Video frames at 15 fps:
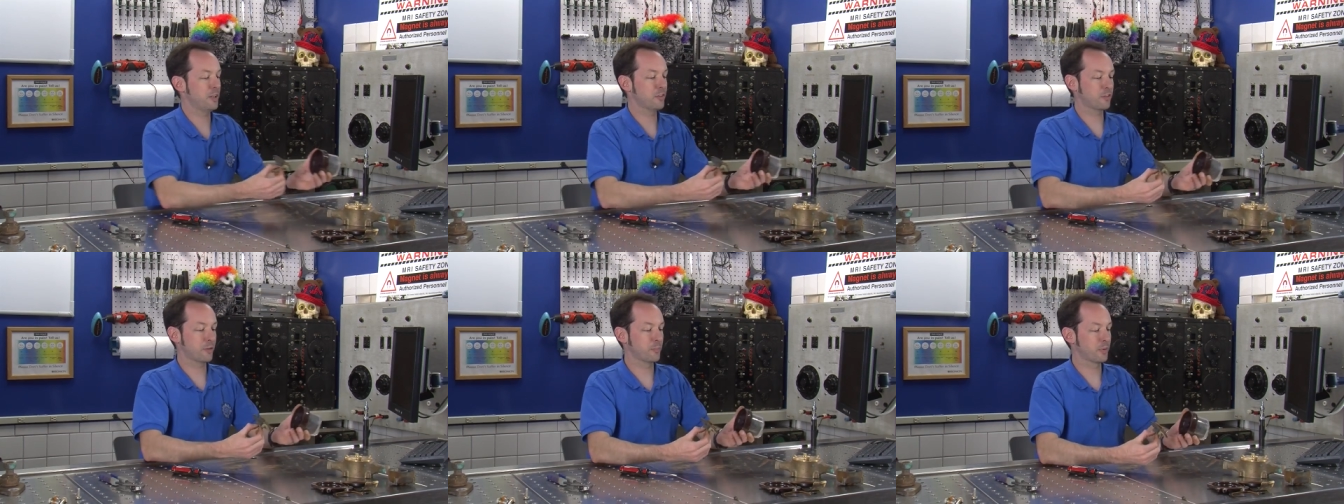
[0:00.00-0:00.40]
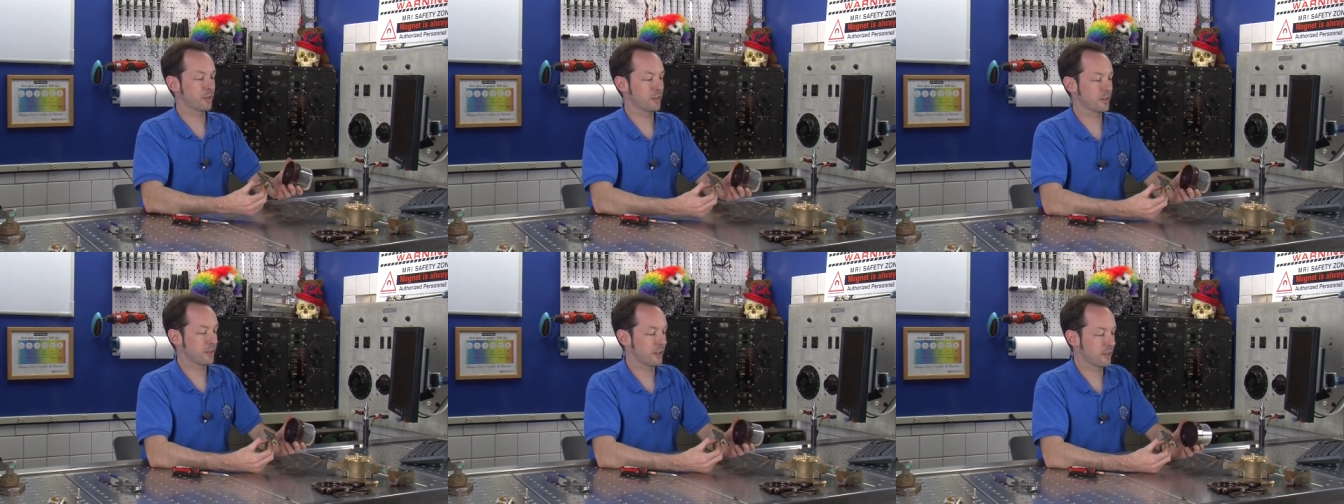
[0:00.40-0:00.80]
piece
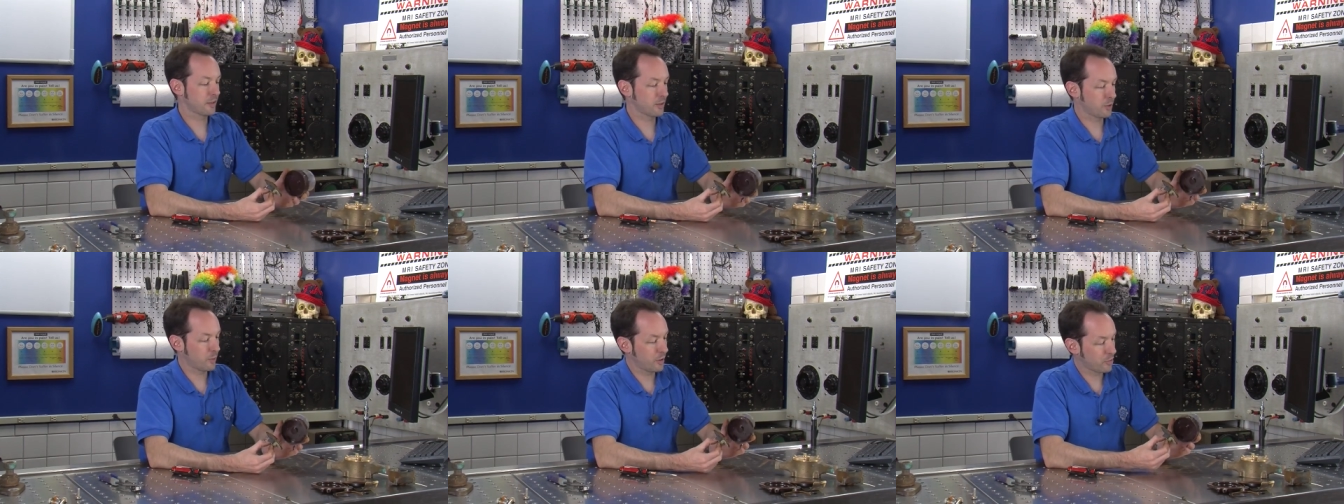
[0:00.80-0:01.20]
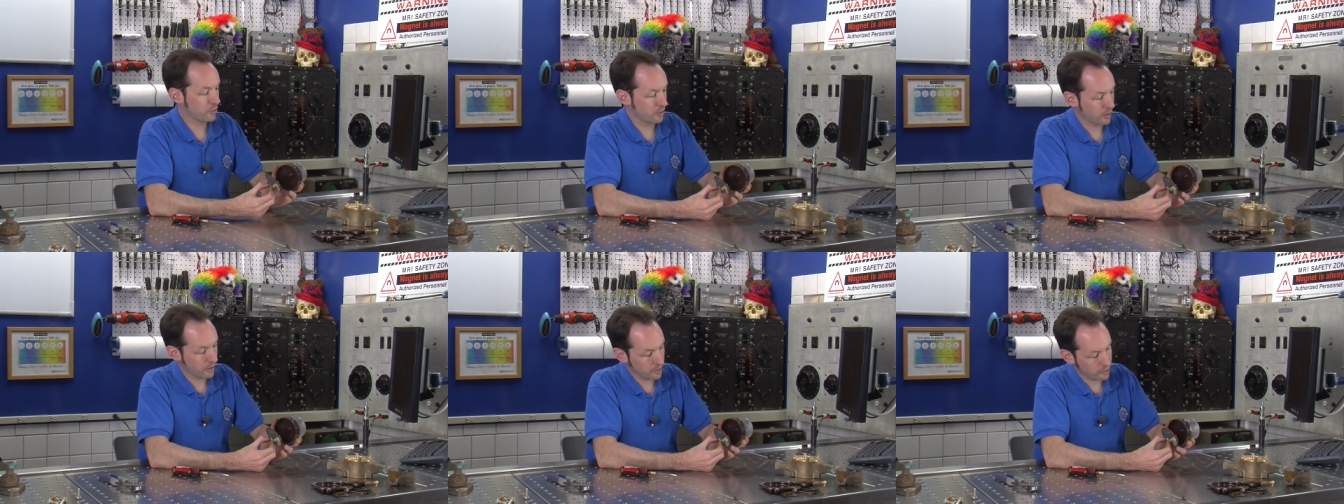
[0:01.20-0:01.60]
completely out of the
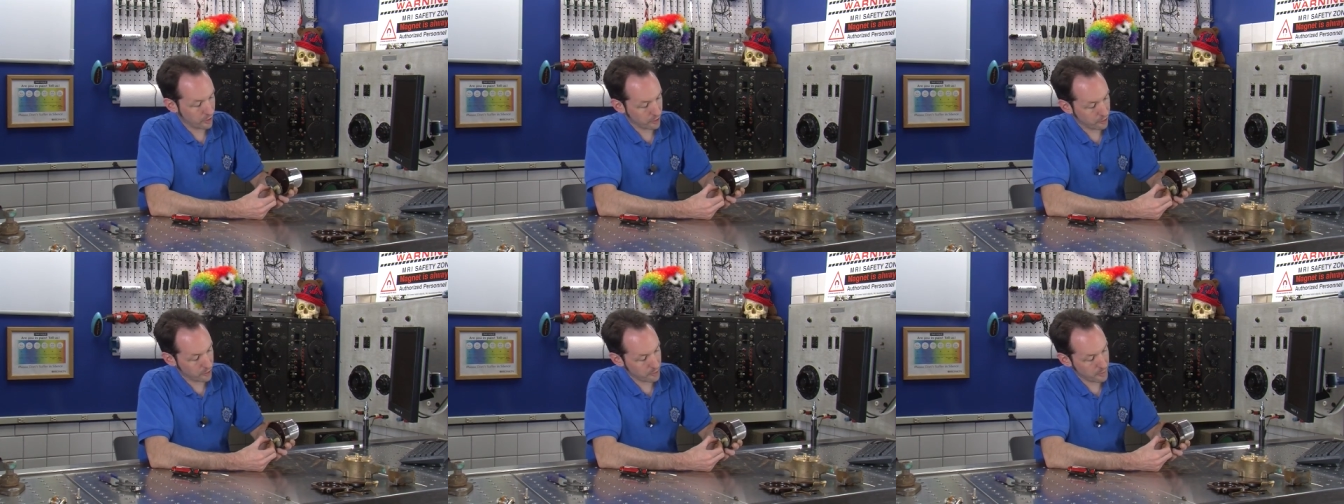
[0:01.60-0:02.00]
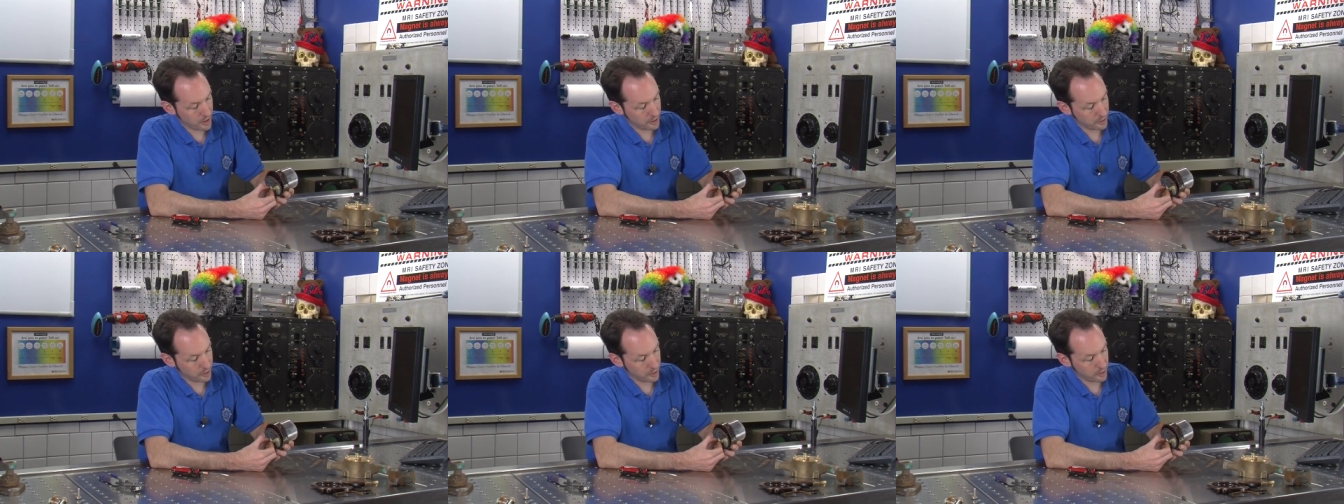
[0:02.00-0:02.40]
equation and I touch the
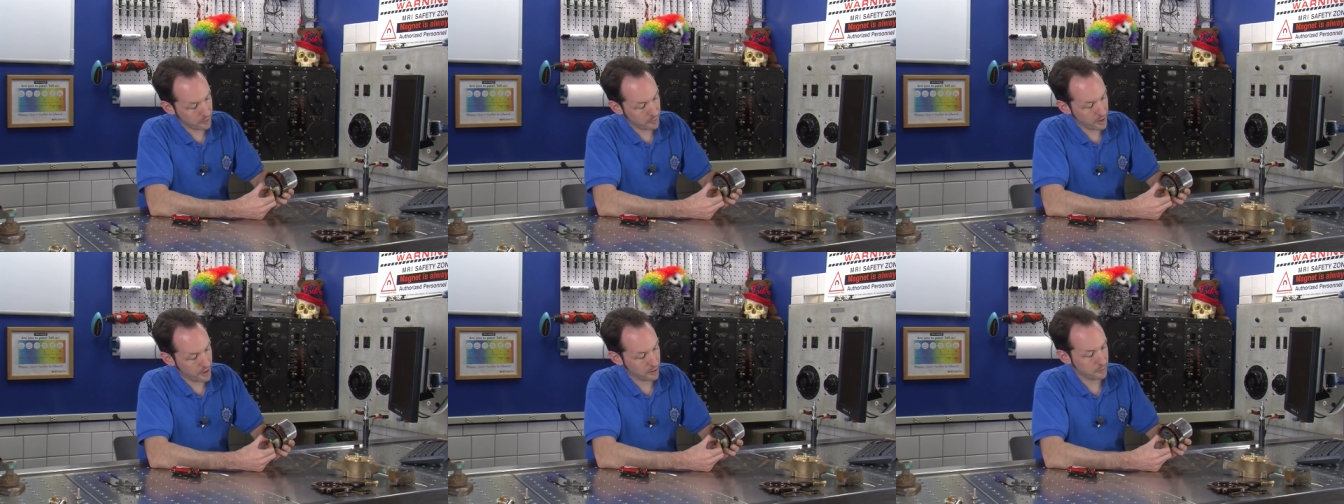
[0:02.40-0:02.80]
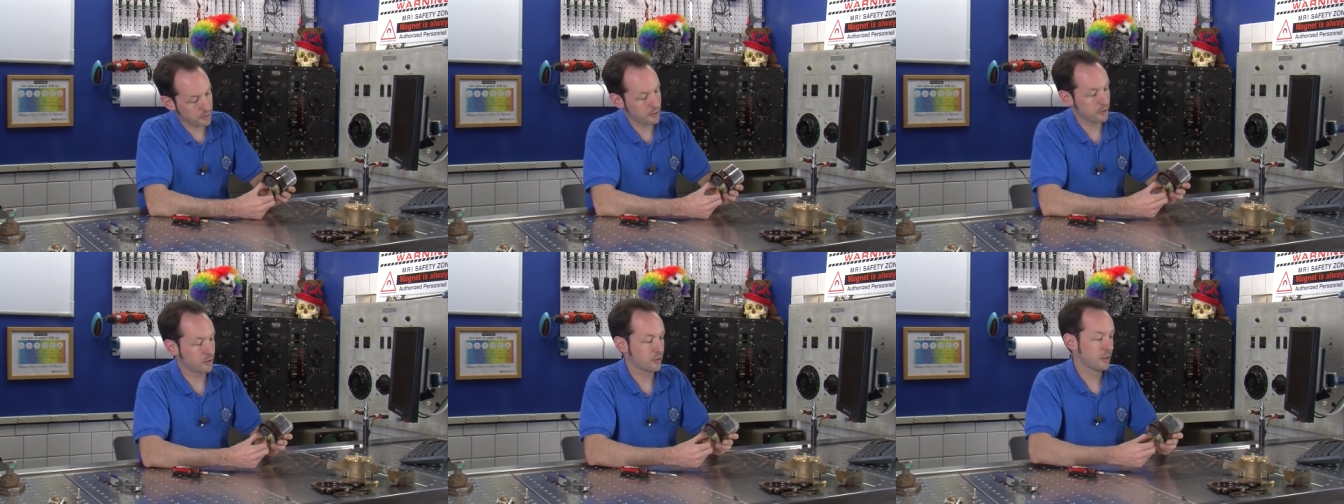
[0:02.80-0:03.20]
magnet on the bottom
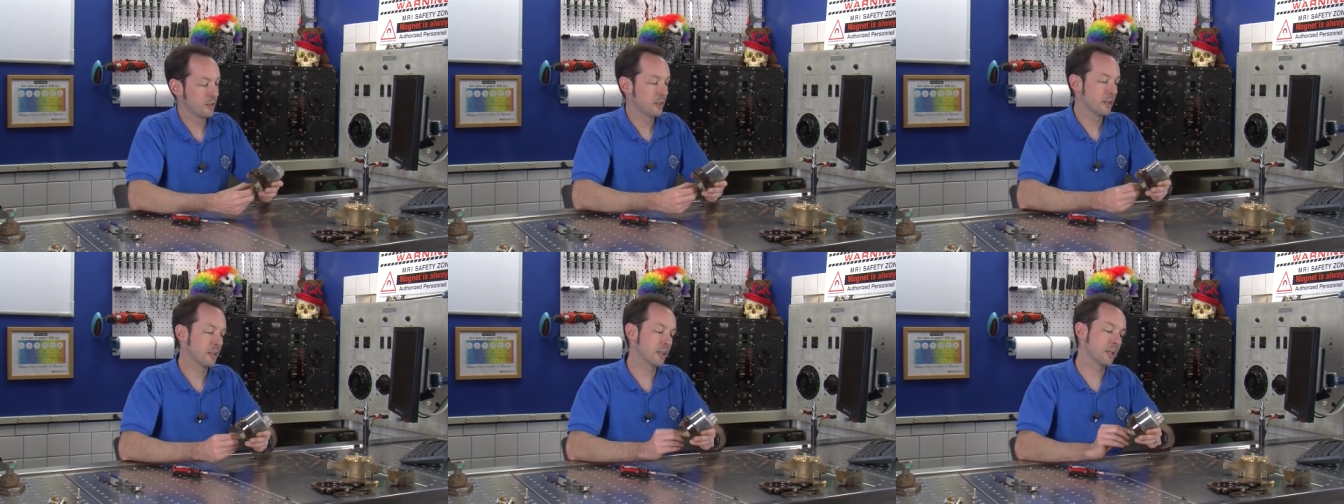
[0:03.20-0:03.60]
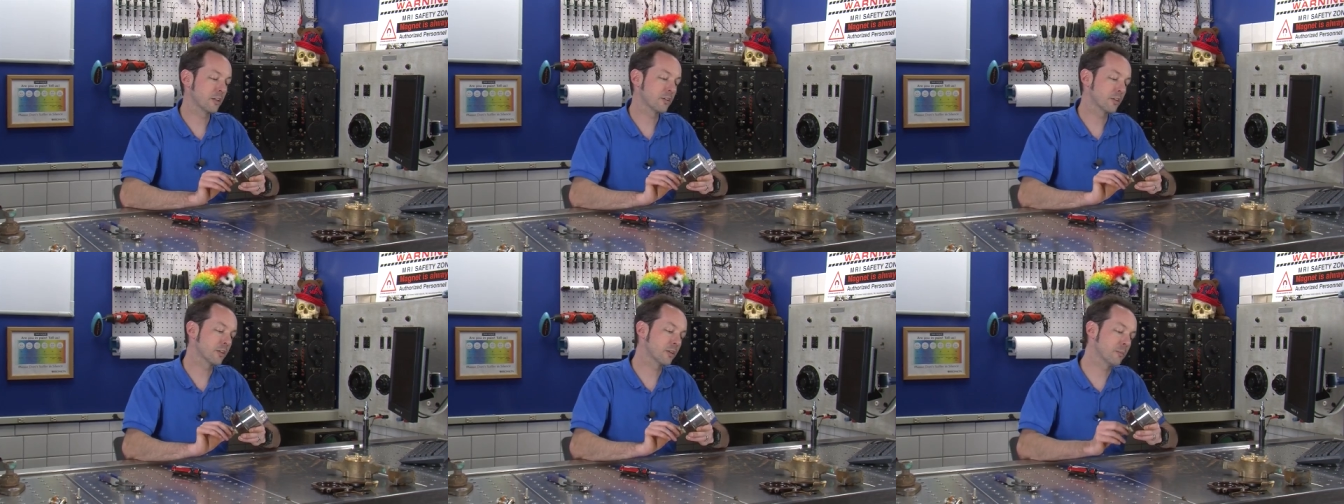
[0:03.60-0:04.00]
here and I
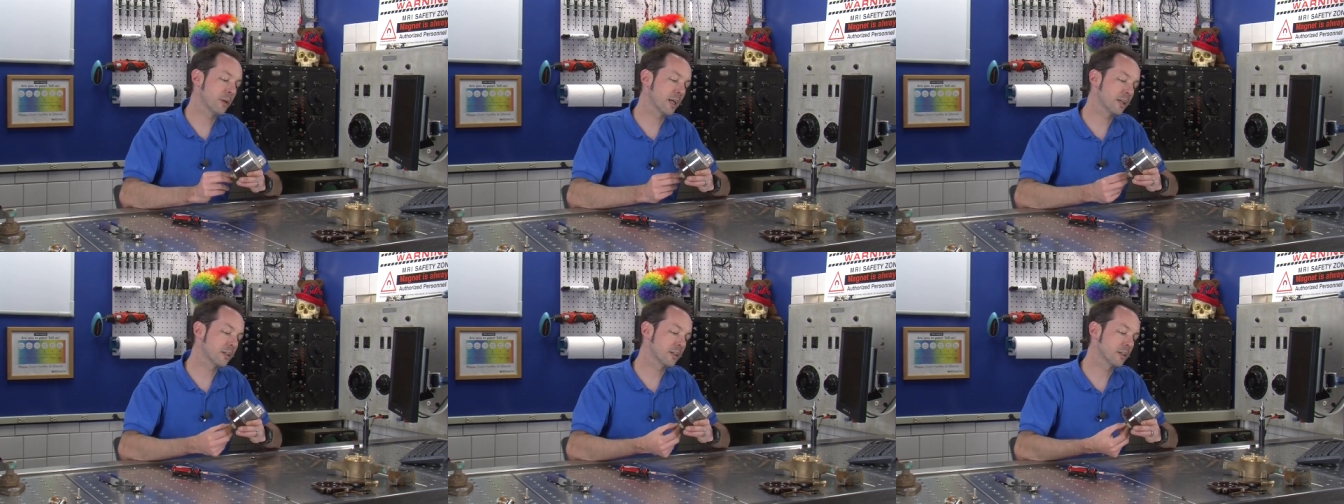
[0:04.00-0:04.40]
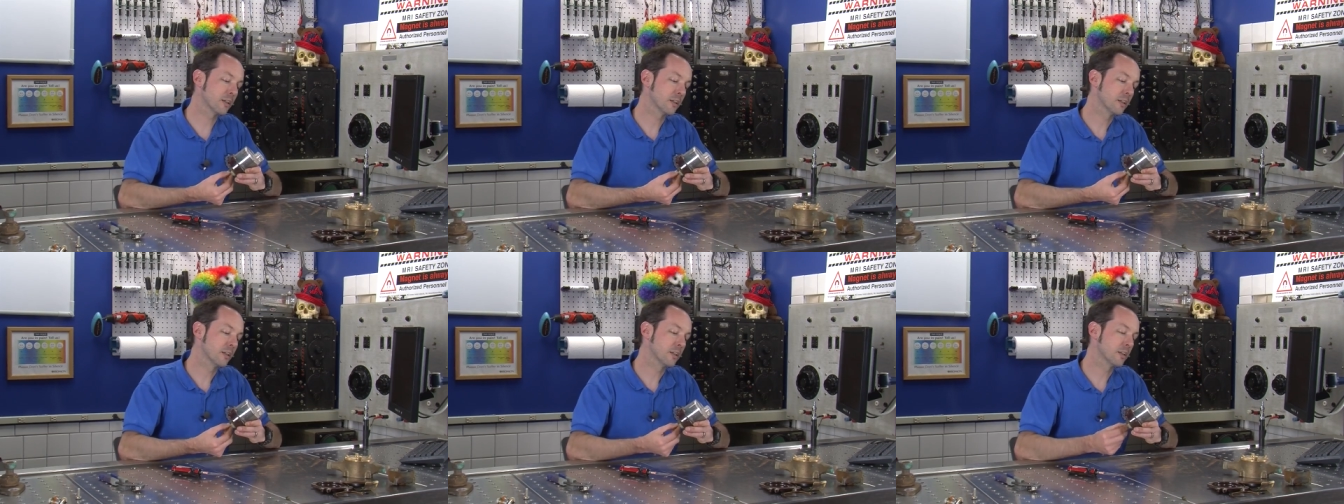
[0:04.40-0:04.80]
turn the
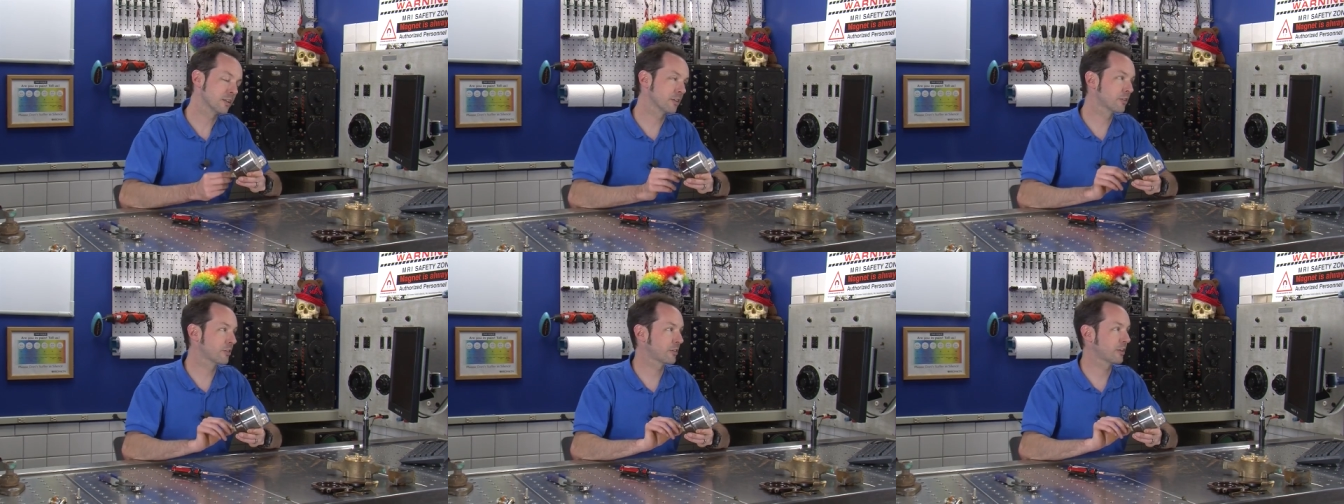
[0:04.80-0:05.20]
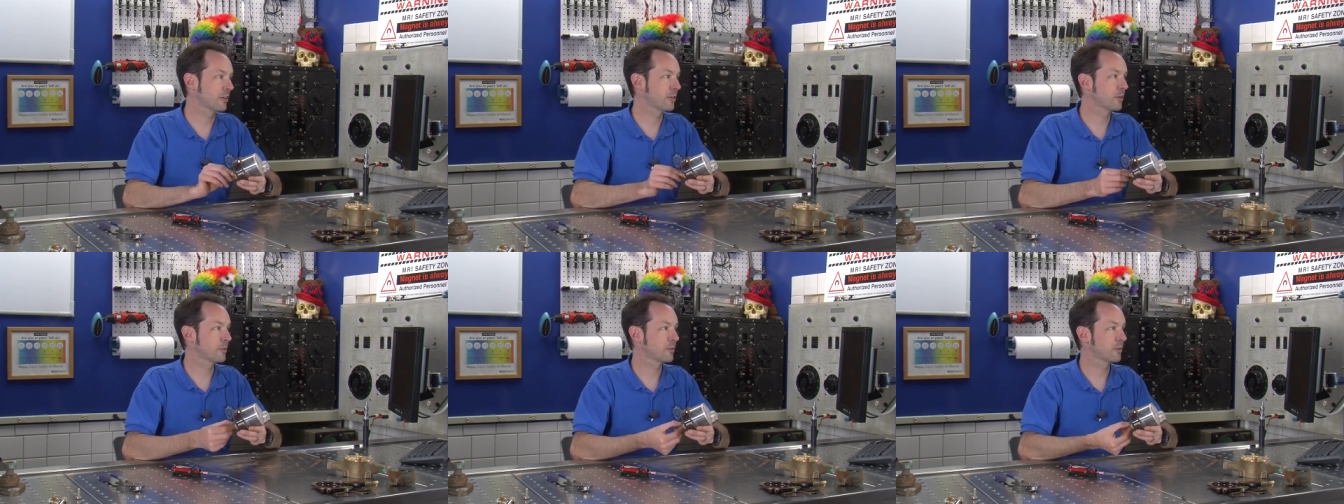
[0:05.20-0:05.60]
magnet, you'll see
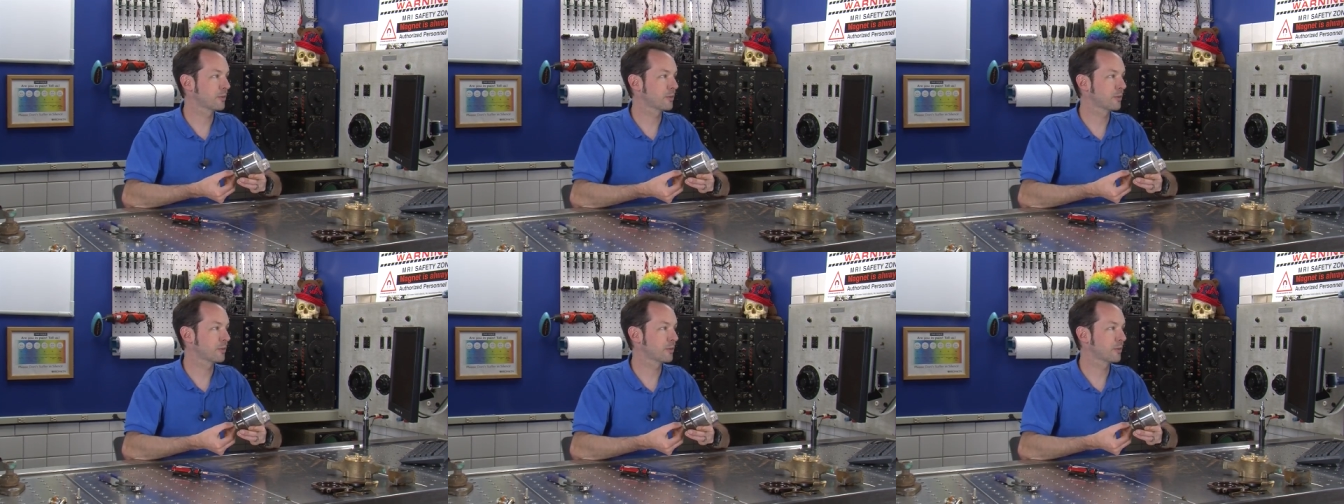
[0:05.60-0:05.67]
the